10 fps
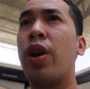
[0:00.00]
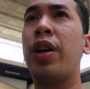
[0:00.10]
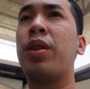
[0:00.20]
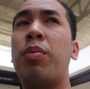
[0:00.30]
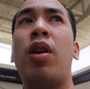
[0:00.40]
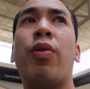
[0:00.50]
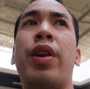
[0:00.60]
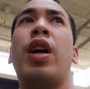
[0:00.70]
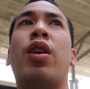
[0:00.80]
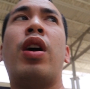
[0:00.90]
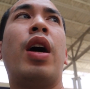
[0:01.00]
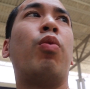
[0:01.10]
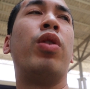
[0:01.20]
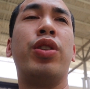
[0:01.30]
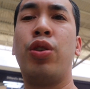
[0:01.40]
here at the mall right now. I
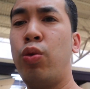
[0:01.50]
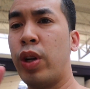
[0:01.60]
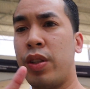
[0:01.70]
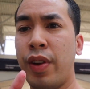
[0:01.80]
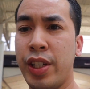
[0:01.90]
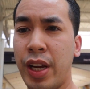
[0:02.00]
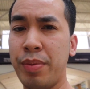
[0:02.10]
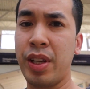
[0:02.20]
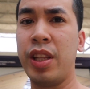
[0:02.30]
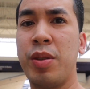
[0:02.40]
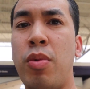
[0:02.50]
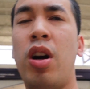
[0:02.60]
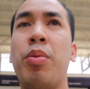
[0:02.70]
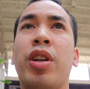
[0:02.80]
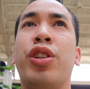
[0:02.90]
won two reservation apps in this
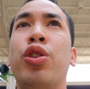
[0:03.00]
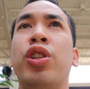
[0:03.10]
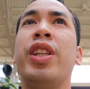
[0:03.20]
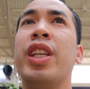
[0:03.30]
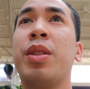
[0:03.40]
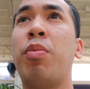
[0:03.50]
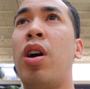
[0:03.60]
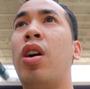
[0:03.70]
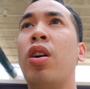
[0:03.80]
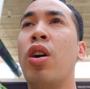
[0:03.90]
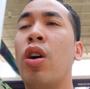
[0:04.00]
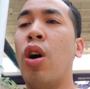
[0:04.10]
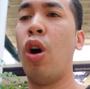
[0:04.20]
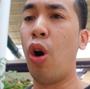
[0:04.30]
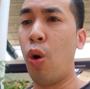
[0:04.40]
mall because usually this mall
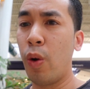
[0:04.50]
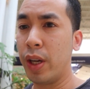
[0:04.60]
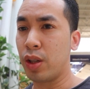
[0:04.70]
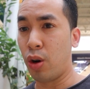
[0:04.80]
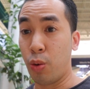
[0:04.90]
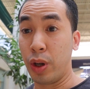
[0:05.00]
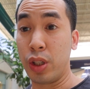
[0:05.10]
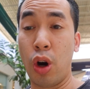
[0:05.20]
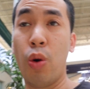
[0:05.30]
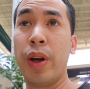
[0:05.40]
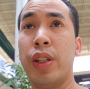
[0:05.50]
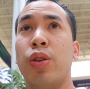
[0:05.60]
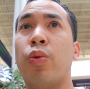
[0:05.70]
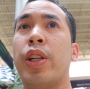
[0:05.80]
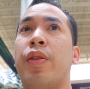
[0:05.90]
always, always, always
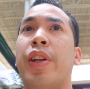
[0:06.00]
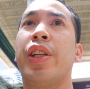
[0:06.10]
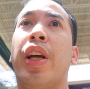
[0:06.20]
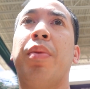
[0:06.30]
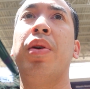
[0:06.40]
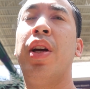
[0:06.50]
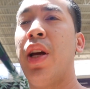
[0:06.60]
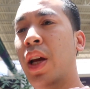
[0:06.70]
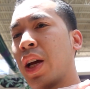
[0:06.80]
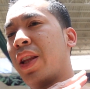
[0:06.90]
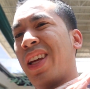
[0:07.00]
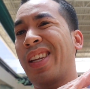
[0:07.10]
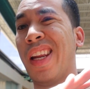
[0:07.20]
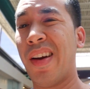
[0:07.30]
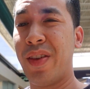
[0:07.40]
do reservation app. They
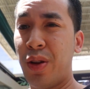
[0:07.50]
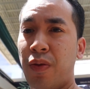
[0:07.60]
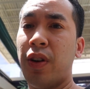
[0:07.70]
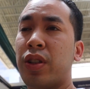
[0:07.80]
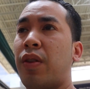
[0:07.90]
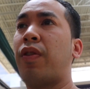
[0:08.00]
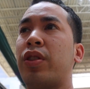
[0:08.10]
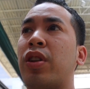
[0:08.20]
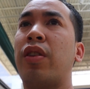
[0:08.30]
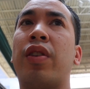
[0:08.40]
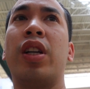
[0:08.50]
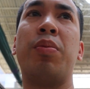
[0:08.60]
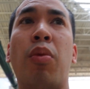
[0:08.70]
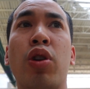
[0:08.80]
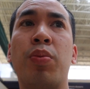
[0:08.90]
never do first come, first serve
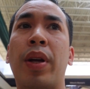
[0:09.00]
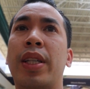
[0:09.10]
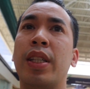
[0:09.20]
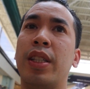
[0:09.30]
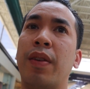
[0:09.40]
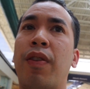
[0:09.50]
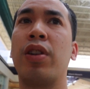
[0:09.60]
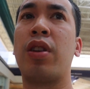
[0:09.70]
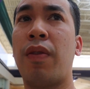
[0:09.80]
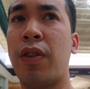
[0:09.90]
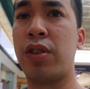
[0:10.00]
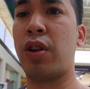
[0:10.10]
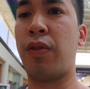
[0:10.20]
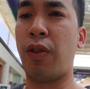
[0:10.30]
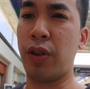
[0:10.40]
because most places did first come, first
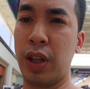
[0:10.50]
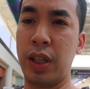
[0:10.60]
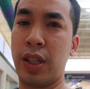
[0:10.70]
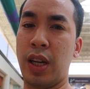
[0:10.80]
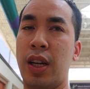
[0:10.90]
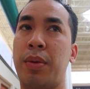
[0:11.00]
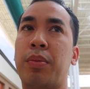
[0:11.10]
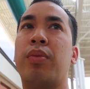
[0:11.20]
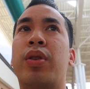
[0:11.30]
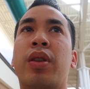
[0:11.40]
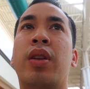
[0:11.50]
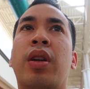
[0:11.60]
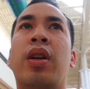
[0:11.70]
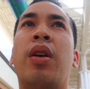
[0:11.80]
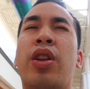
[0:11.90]
serve for these um,
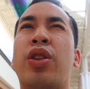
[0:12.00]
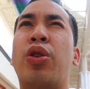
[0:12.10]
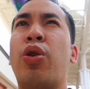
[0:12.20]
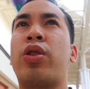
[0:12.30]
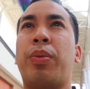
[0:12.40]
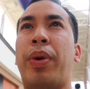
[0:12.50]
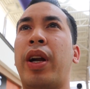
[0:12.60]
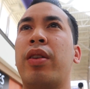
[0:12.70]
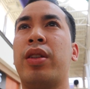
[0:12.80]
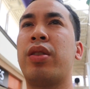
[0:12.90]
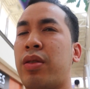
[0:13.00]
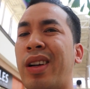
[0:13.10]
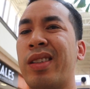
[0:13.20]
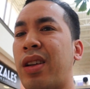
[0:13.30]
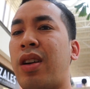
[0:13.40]
New York to Paris.
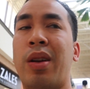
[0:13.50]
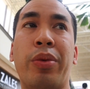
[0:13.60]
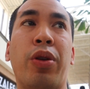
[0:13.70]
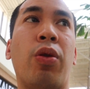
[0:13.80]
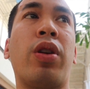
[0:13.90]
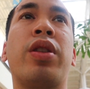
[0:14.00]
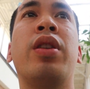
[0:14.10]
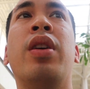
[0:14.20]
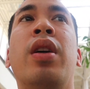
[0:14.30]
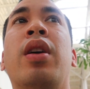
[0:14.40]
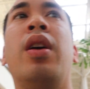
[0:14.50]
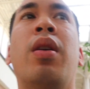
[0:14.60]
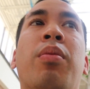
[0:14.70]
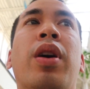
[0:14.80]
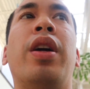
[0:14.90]
I'm just gonna call them New Yorks.
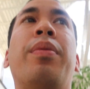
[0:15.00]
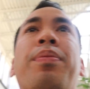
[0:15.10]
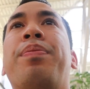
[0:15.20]
But